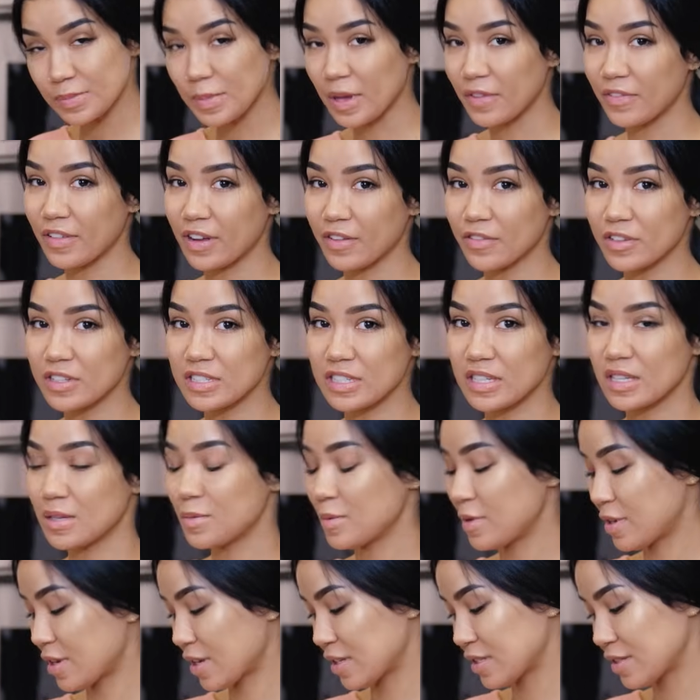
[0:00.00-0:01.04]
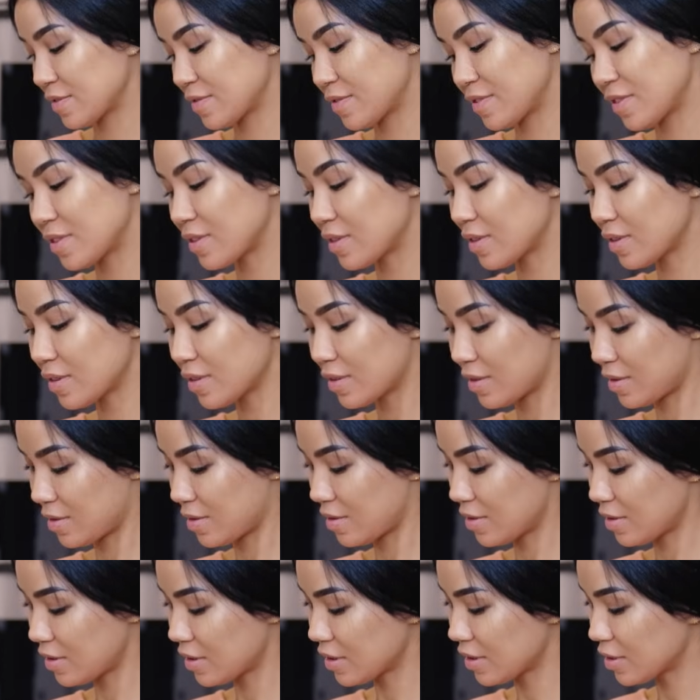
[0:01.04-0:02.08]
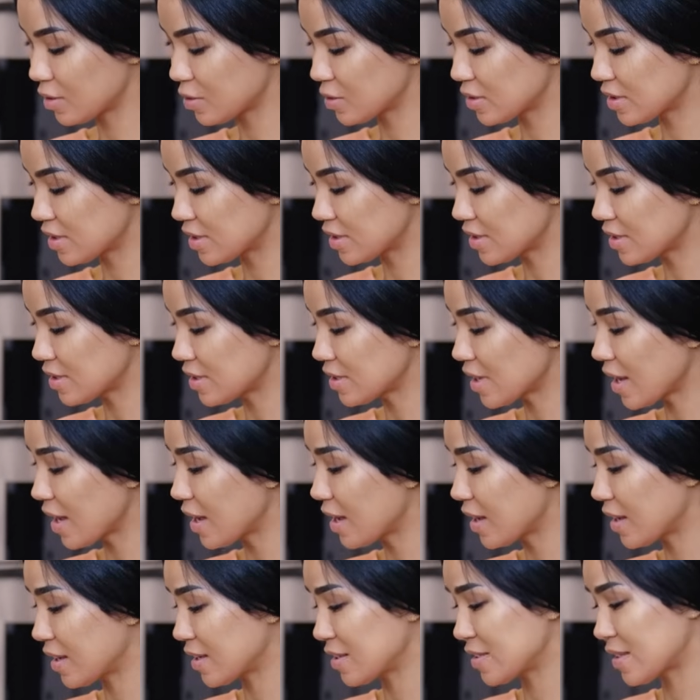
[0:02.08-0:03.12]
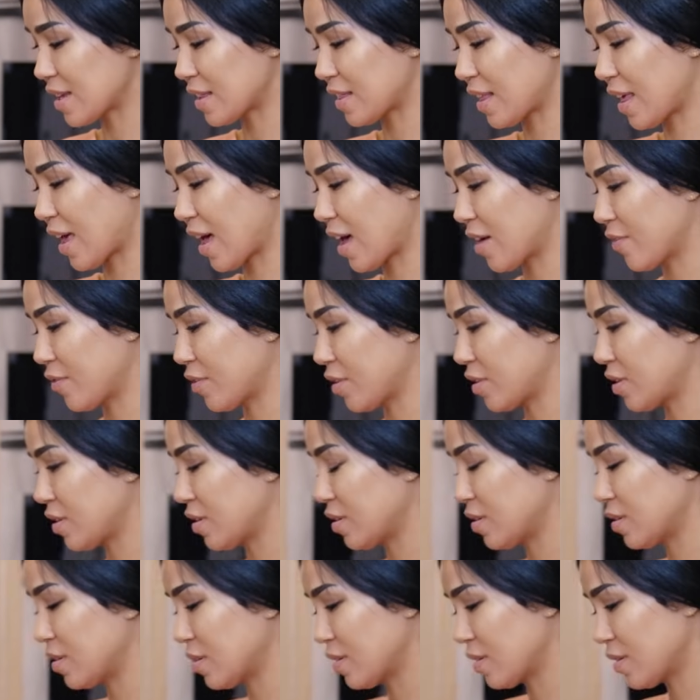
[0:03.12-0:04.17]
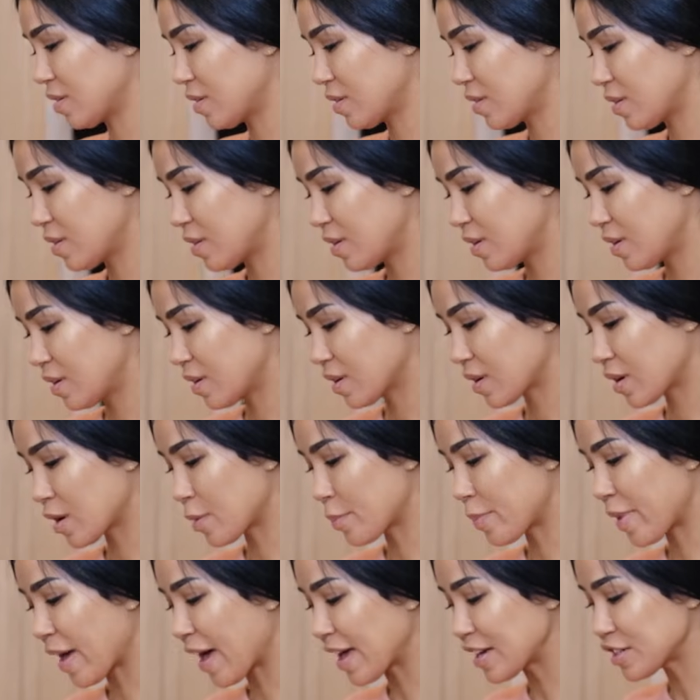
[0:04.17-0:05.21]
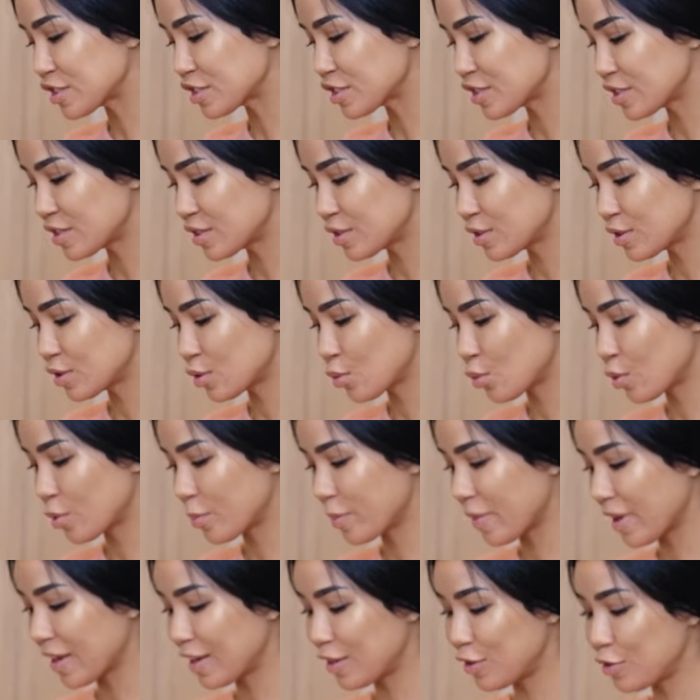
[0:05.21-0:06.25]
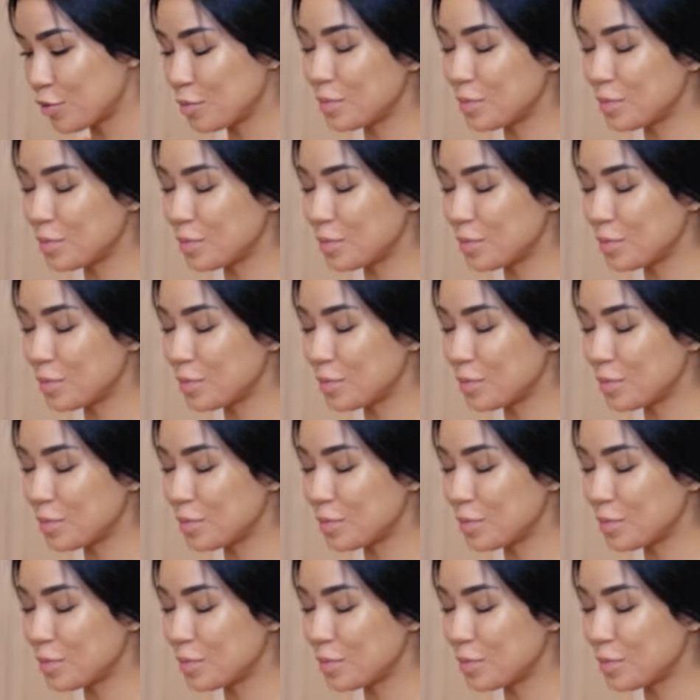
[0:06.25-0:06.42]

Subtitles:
my favorite tea because of the little sayings that they have on. Compassion will make you